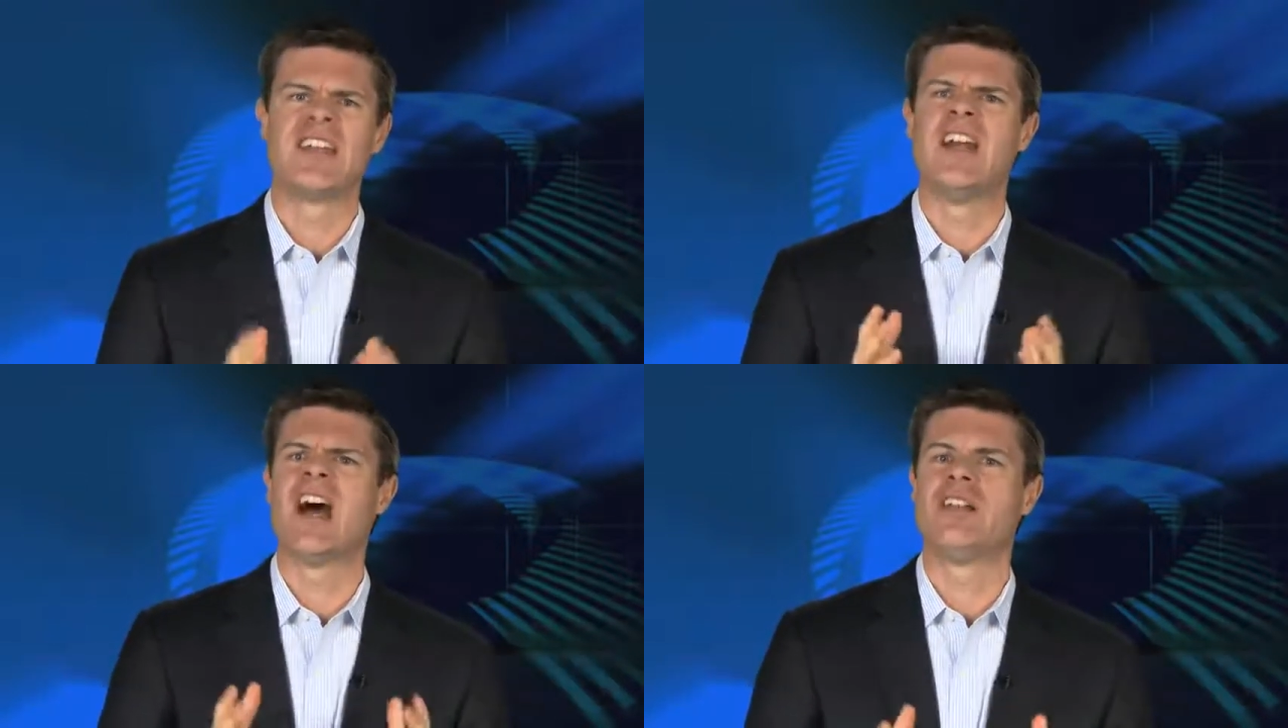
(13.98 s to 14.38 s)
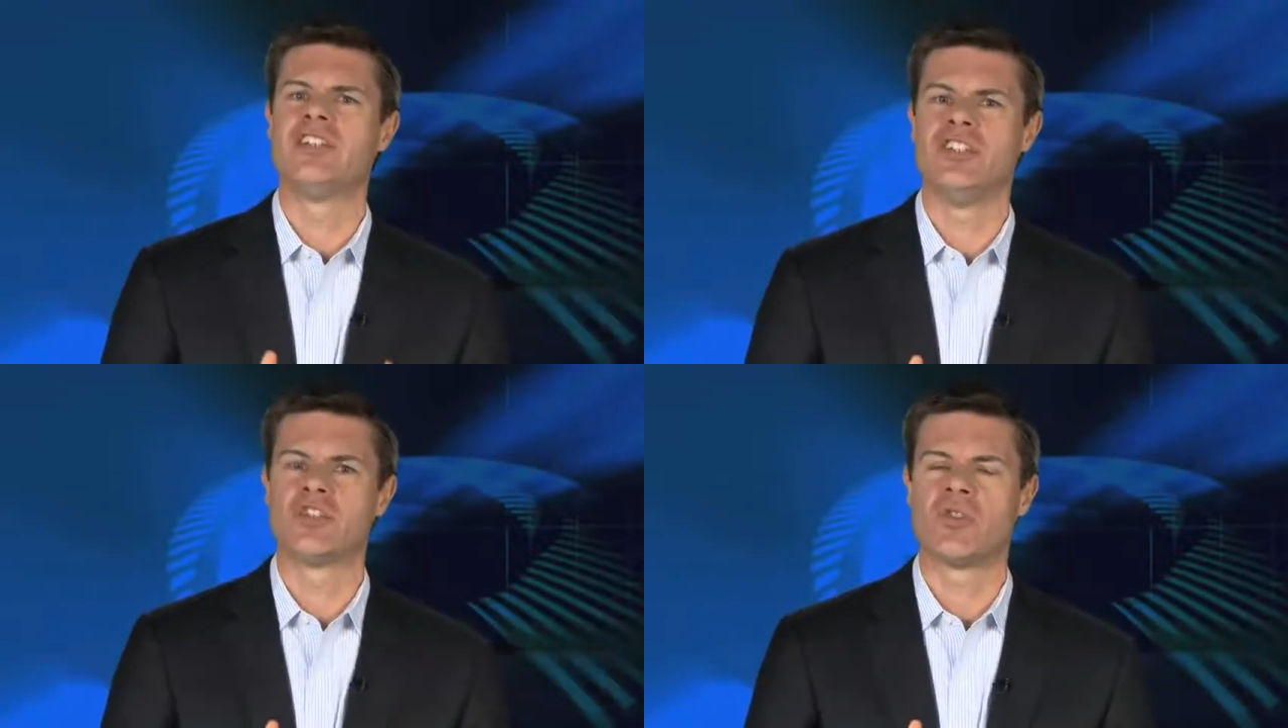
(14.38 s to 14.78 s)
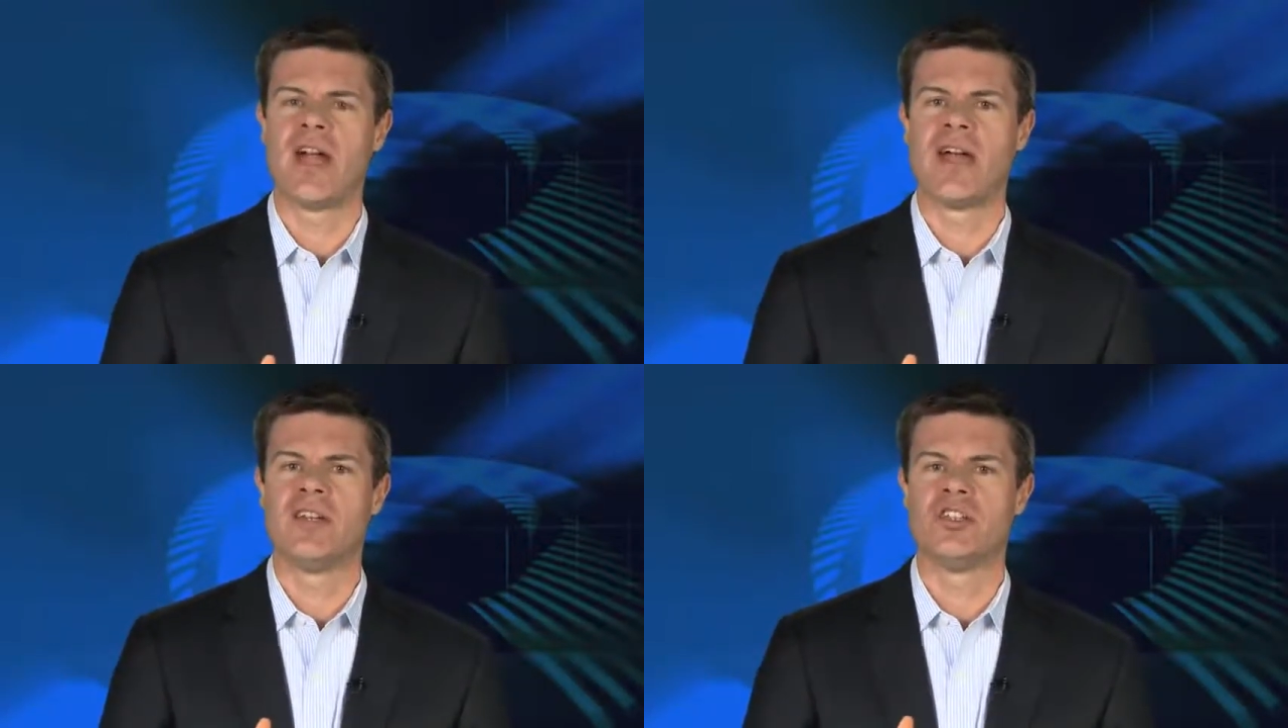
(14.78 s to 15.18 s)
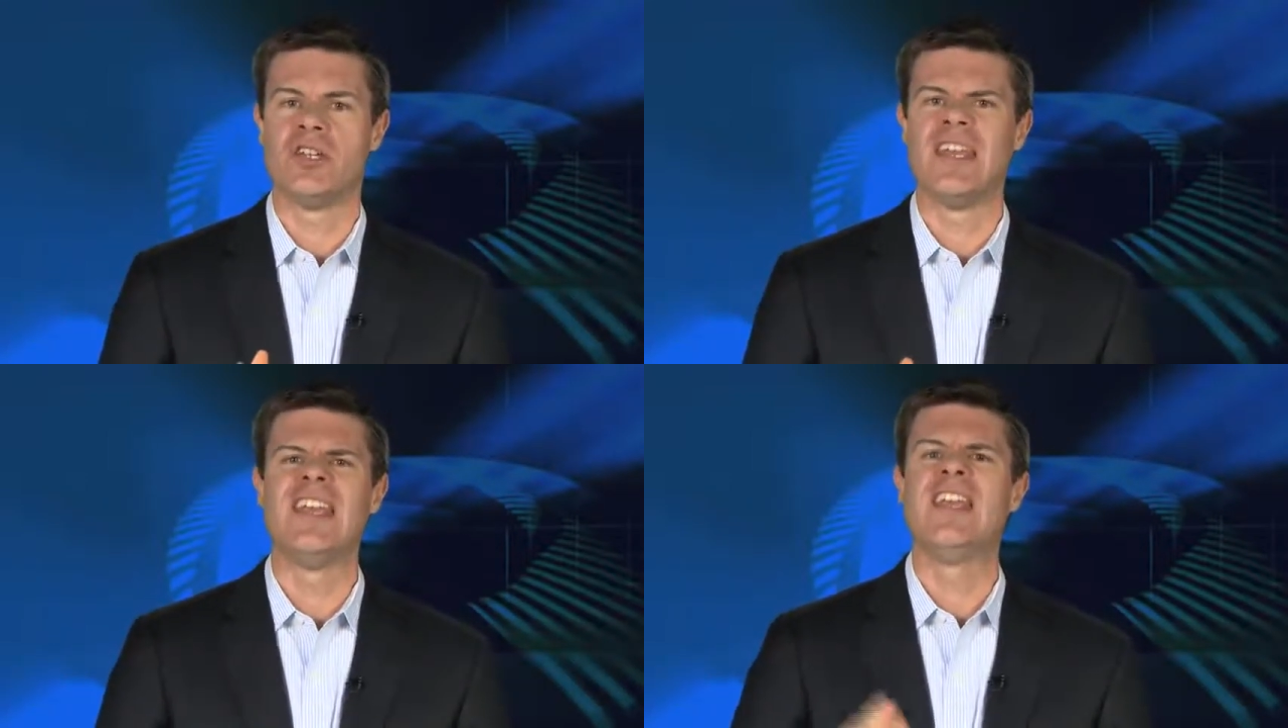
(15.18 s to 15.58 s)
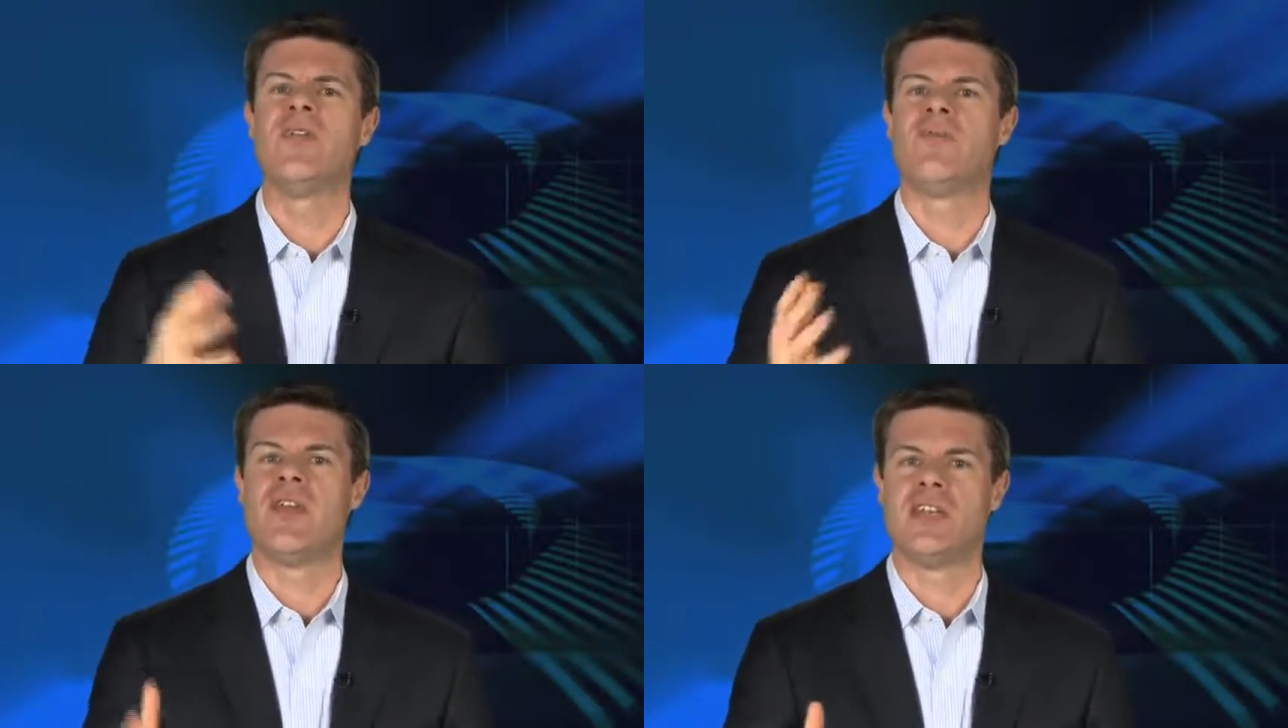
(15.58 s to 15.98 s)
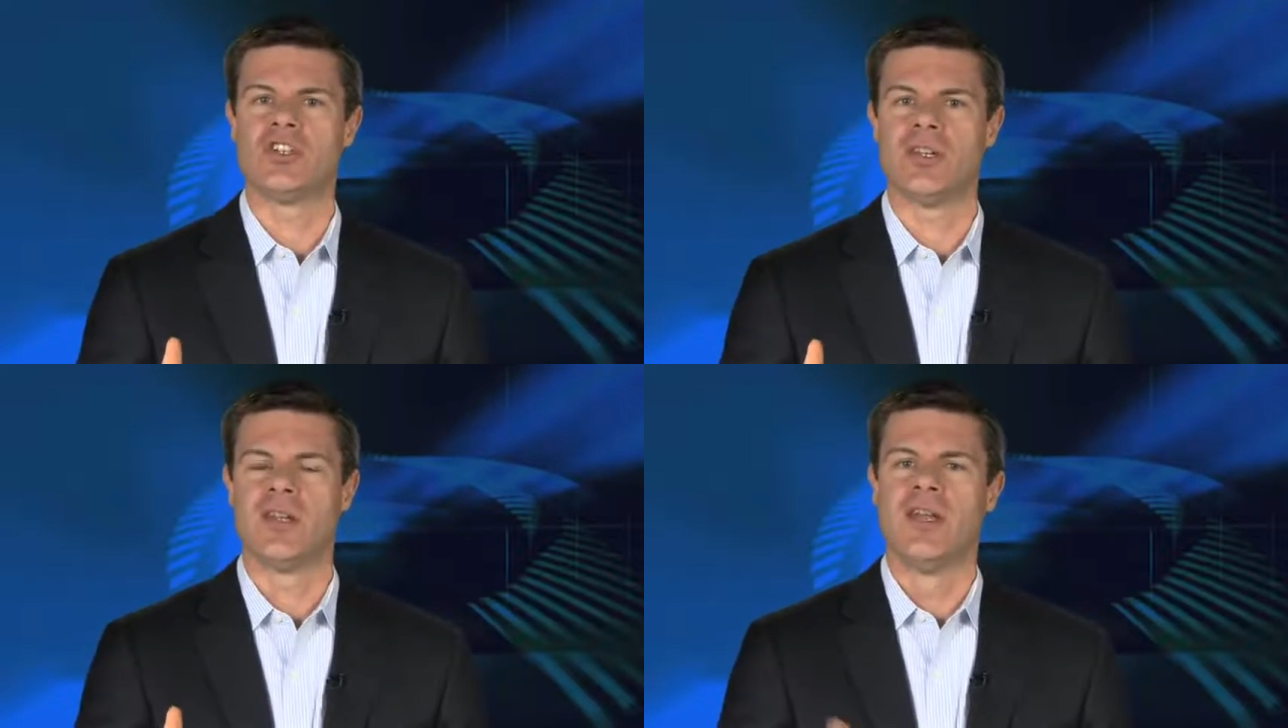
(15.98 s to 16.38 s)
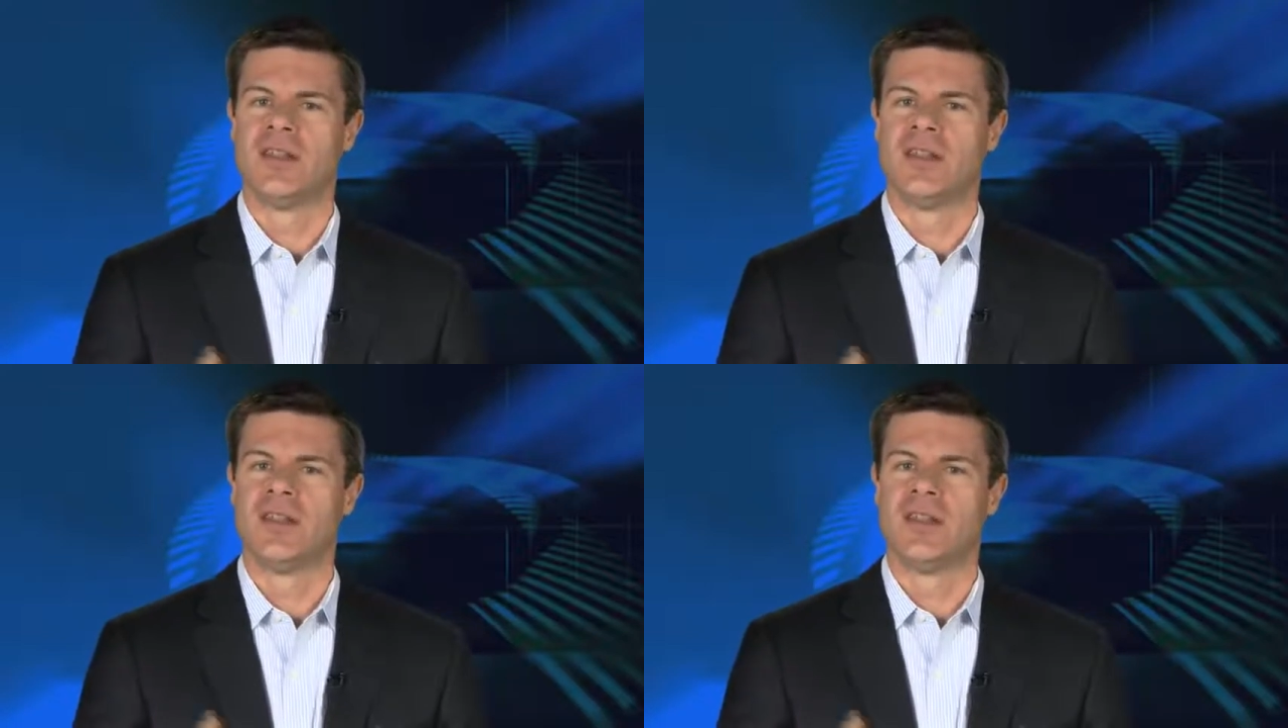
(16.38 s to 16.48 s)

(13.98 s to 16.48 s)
technology strategy, innovation.